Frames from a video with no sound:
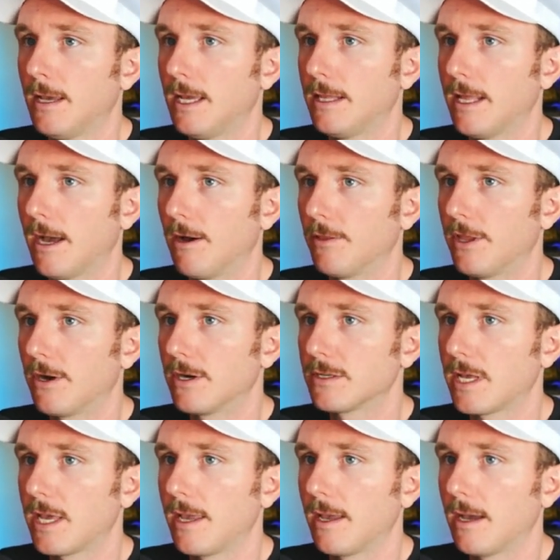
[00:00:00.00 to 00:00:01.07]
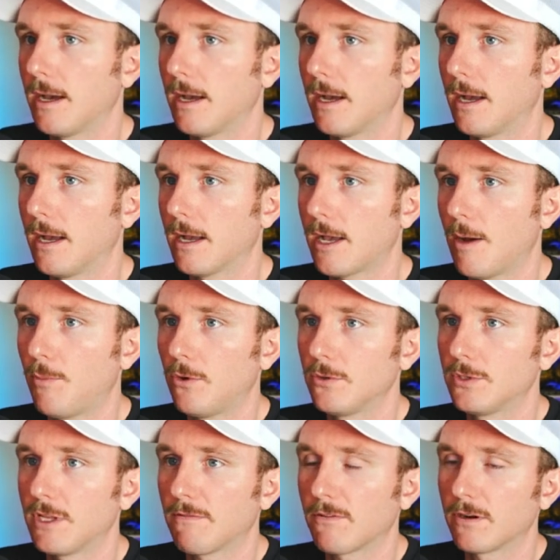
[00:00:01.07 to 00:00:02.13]
Now, there is a couple
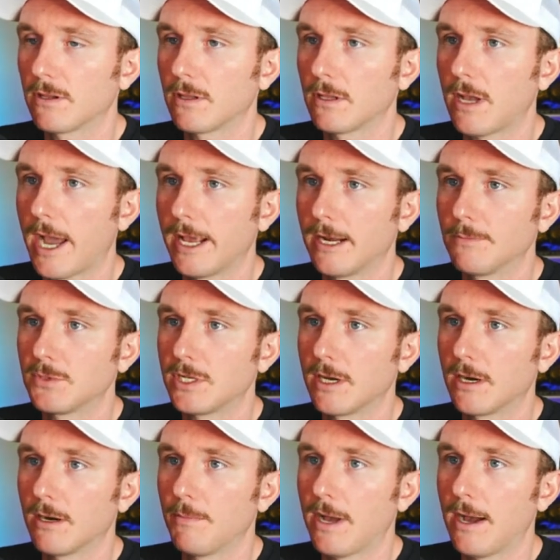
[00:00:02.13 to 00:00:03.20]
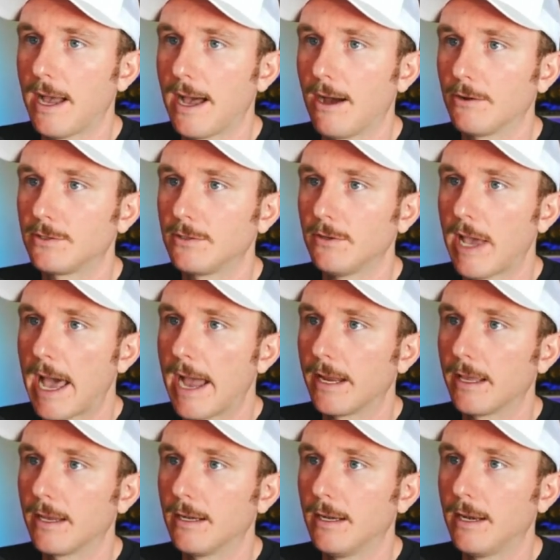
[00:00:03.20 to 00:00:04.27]
different items here about how to add
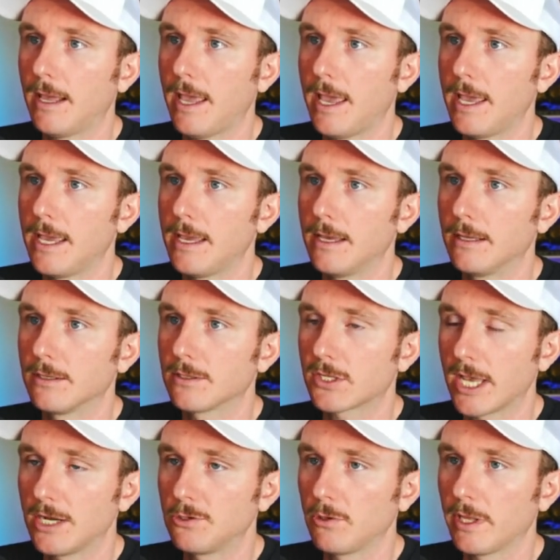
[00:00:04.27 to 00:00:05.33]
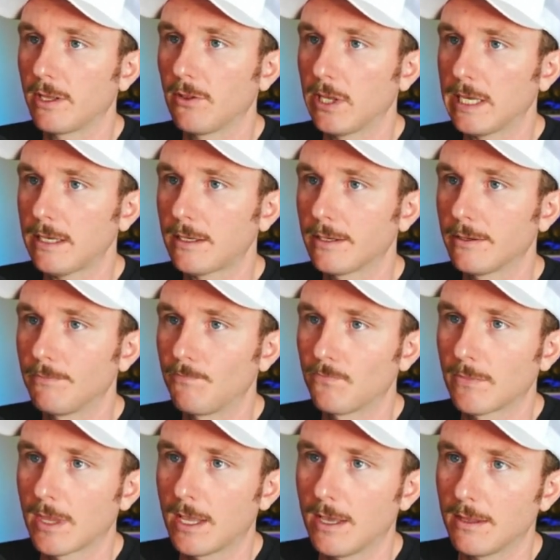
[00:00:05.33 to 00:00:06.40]
in a scheduling link.
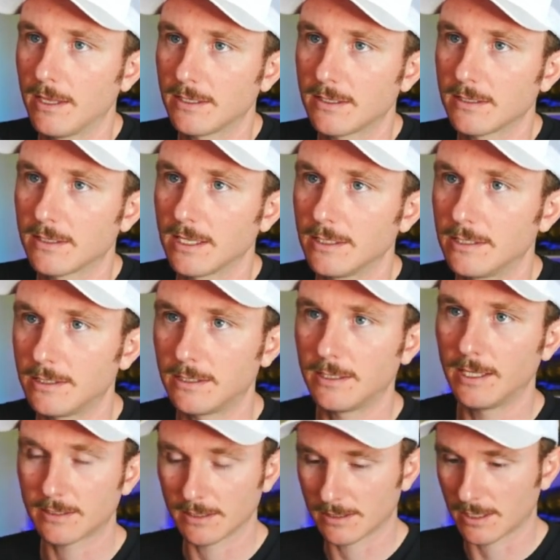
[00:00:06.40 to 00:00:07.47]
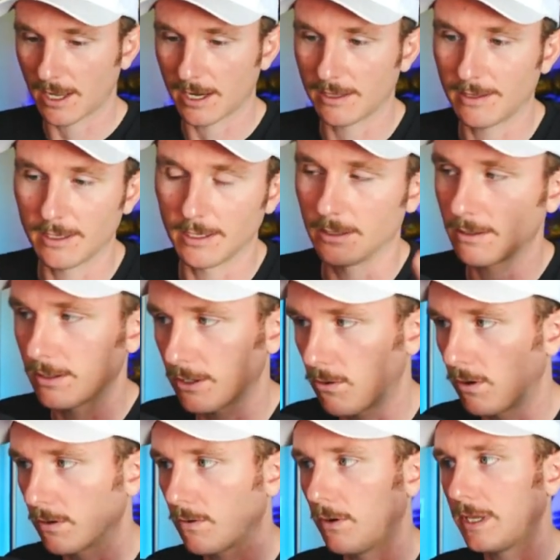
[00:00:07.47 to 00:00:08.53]
This is kind of the
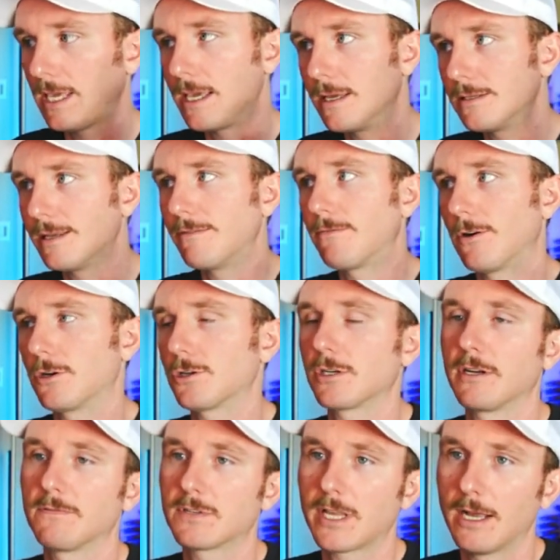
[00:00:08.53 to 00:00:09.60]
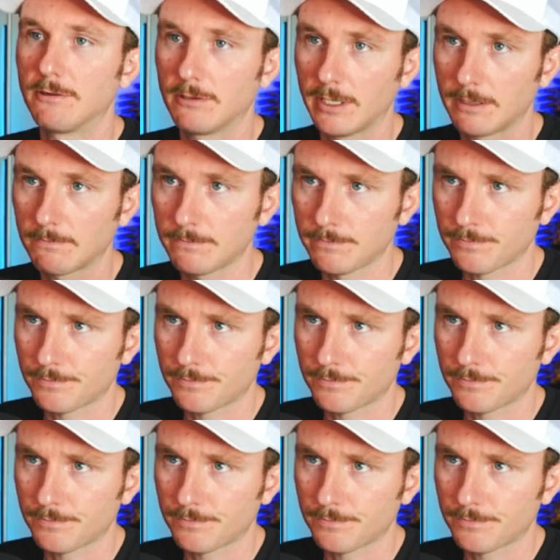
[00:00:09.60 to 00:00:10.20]
quote unquote easy version of scheduling.